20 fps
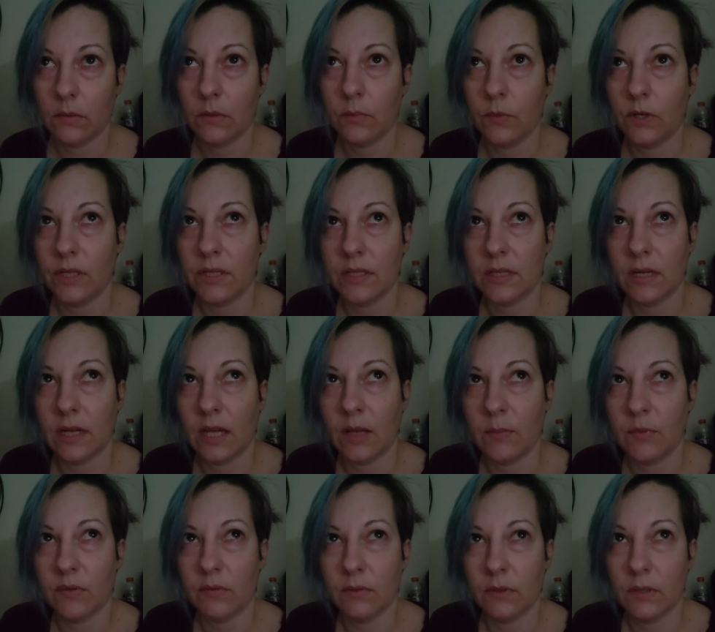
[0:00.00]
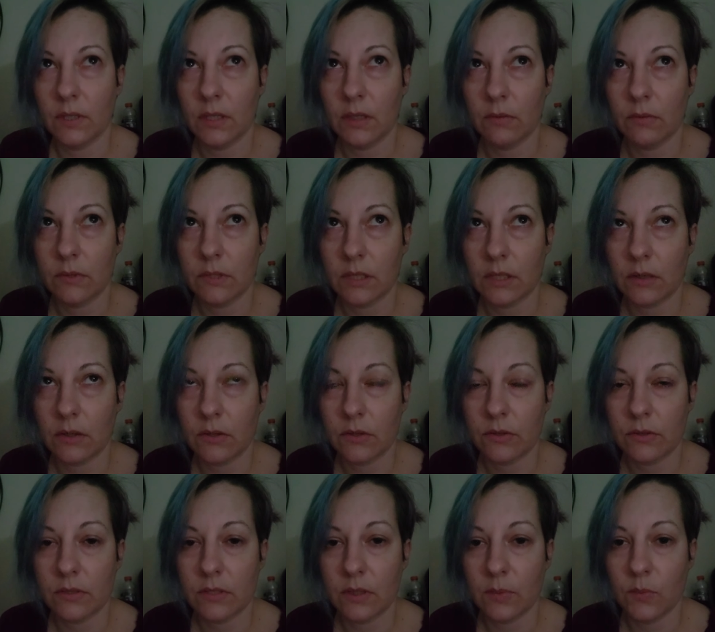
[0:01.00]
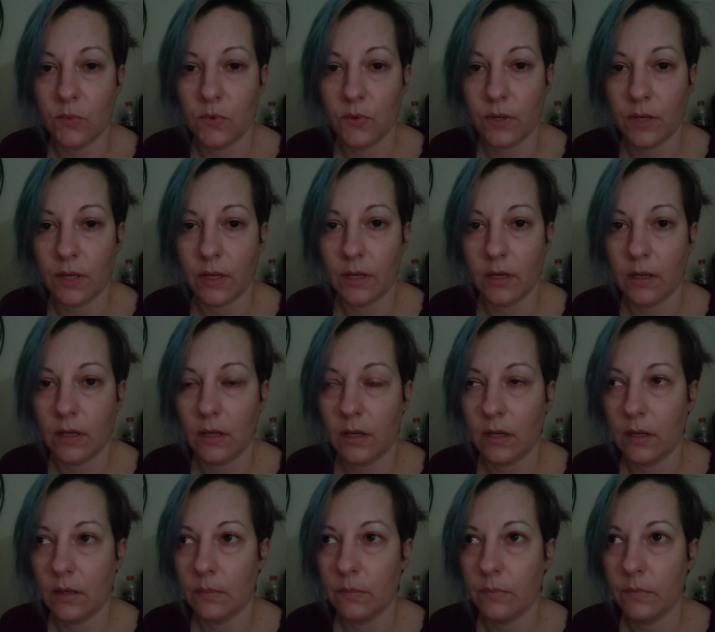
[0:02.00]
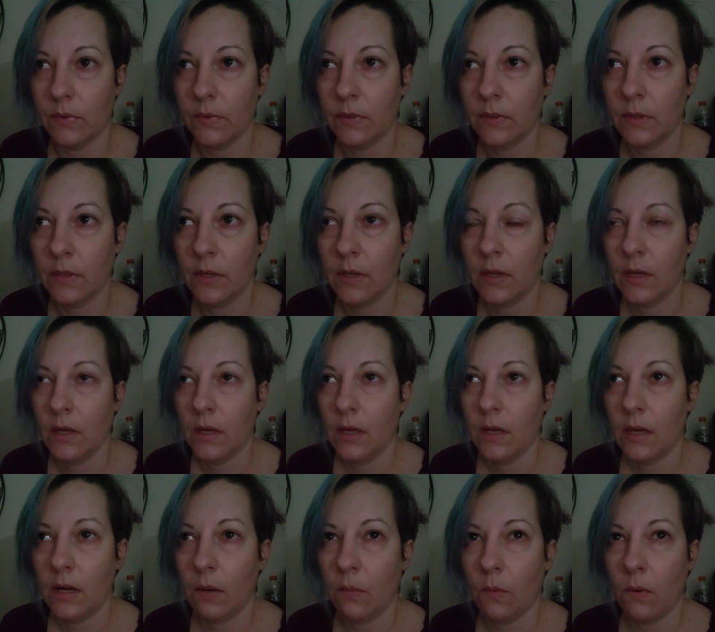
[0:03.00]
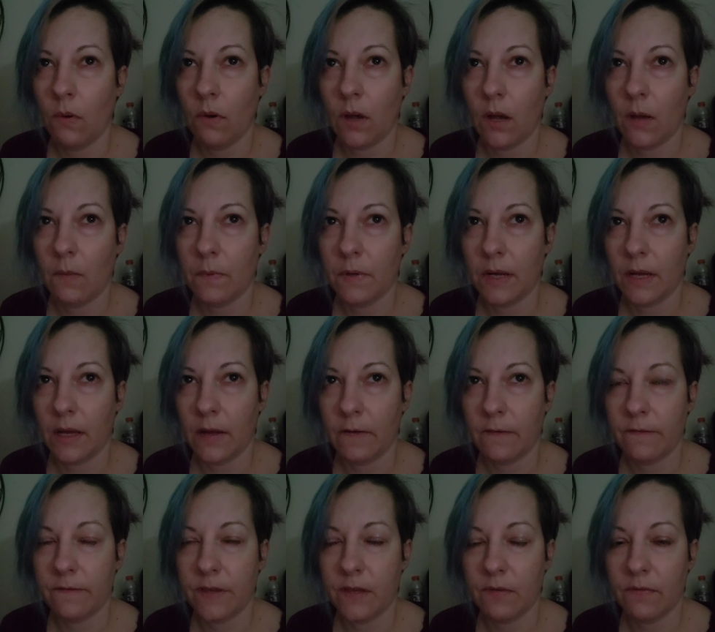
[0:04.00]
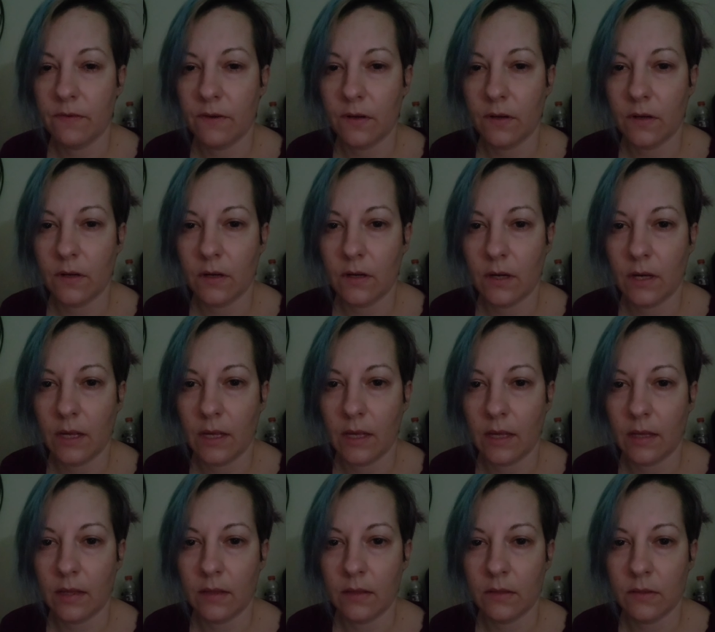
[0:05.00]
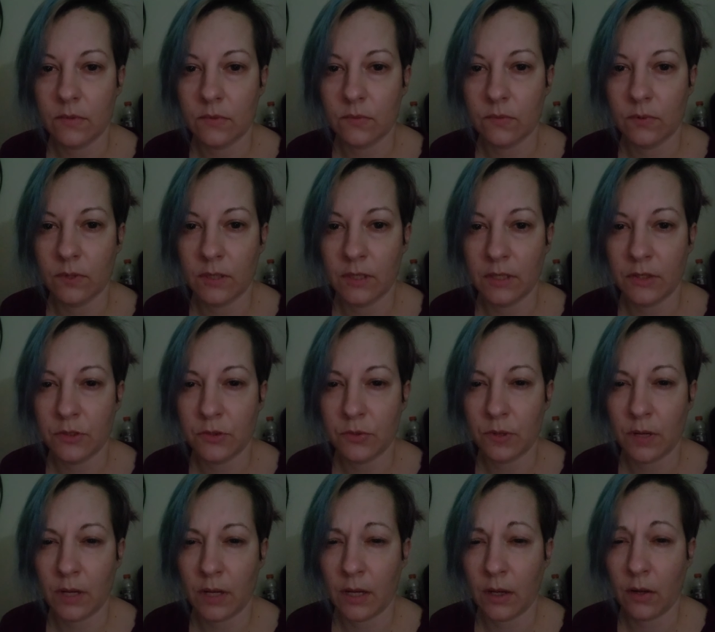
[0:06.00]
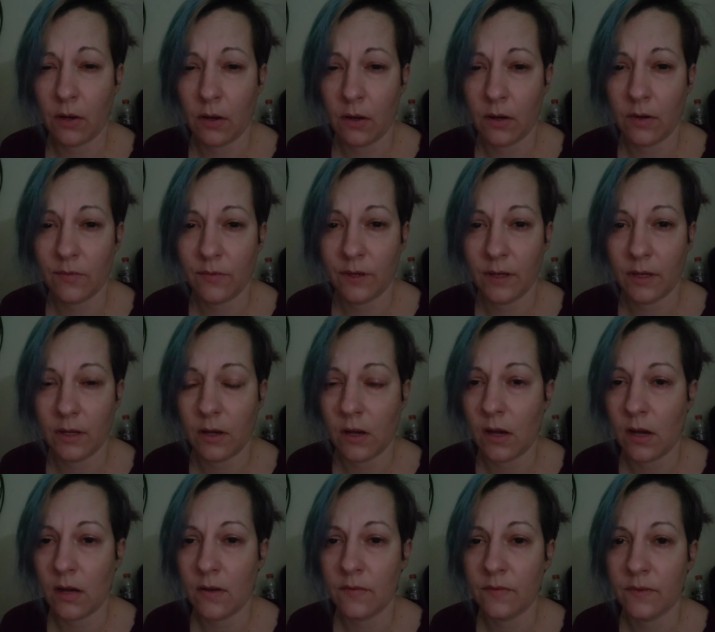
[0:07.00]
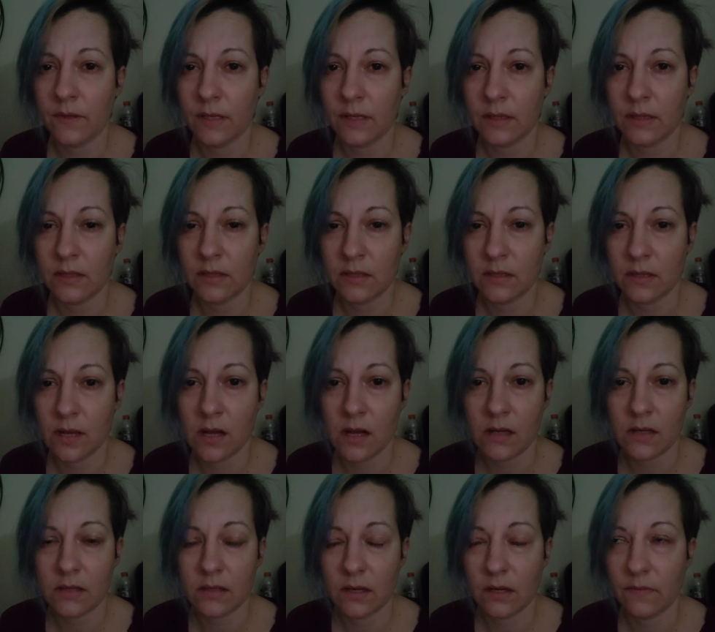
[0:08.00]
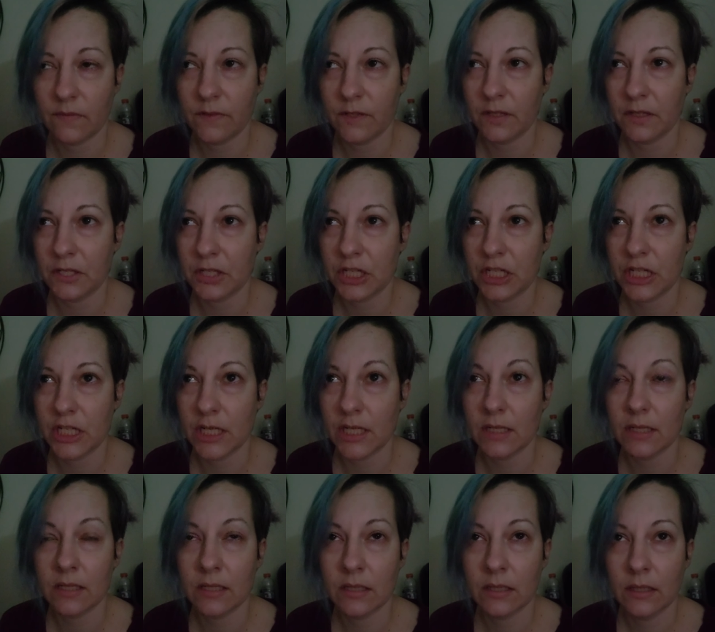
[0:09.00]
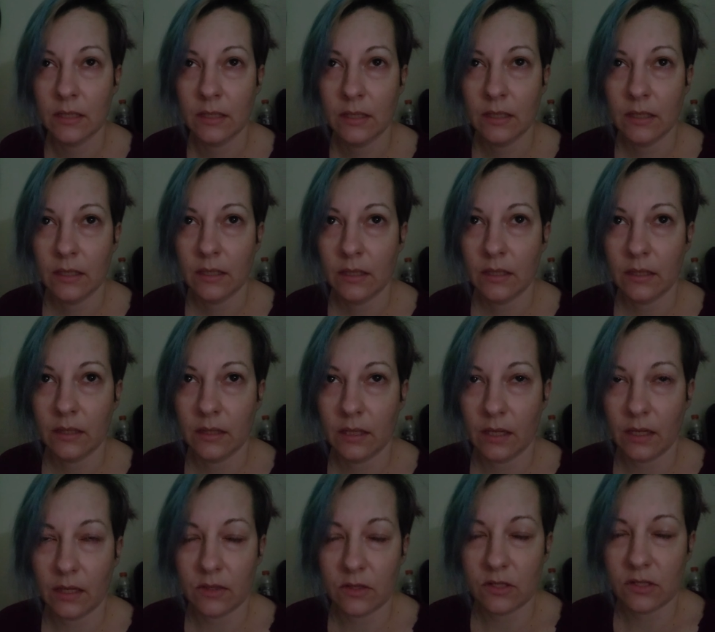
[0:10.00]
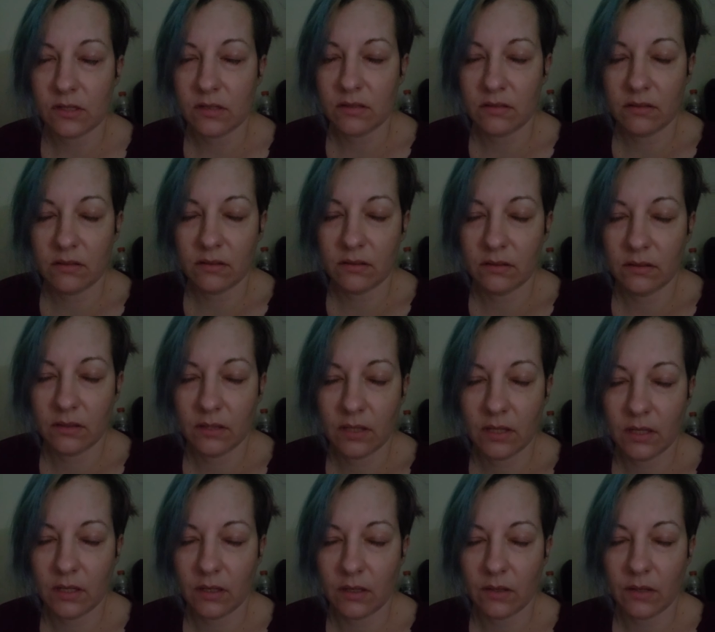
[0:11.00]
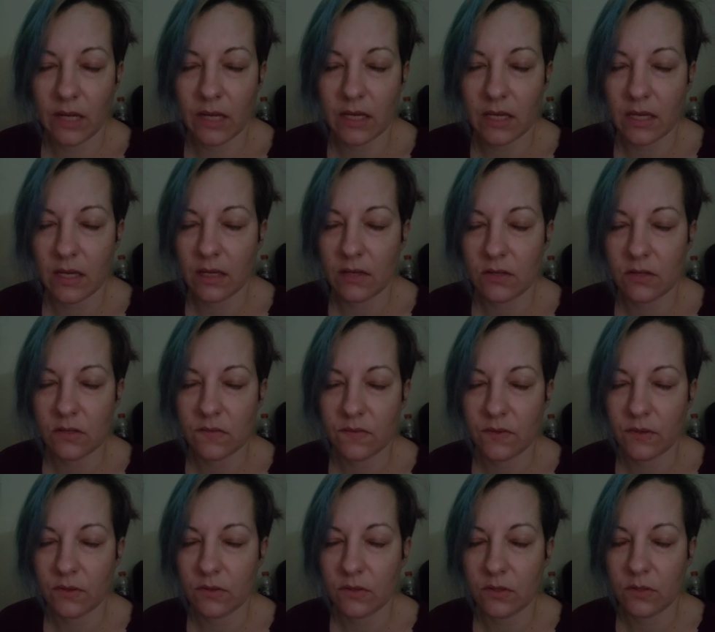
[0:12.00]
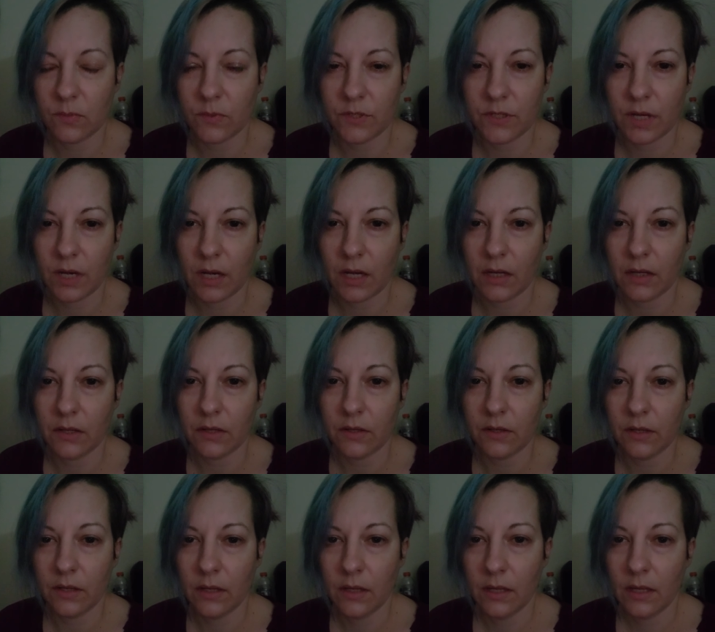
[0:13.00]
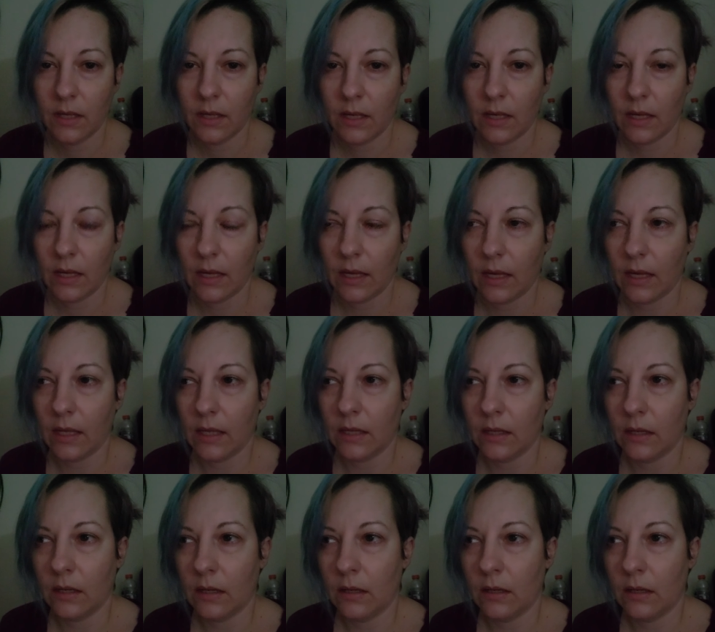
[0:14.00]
Wednesday night, but really that was like Thursday morning. I woke up and I had a fever and this really dry, horrifying cough. Like sucks, and I feel like shit. Like just achy and just feel super tired and